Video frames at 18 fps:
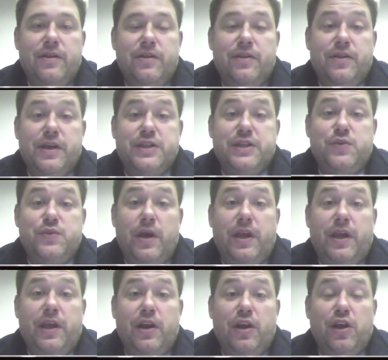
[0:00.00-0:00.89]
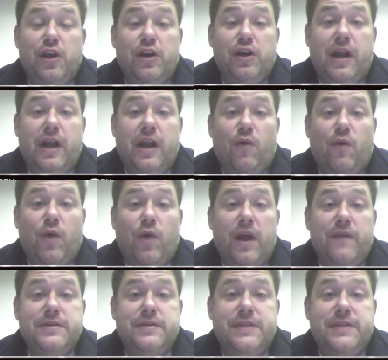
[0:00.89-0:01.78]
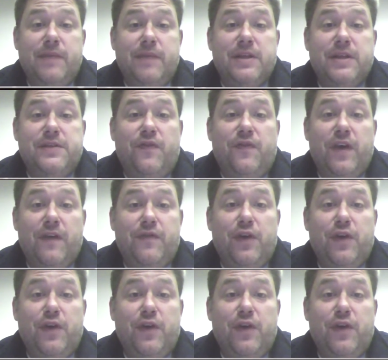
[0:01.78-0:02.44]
this week, you know, you're looking at a Ravens team that's fifth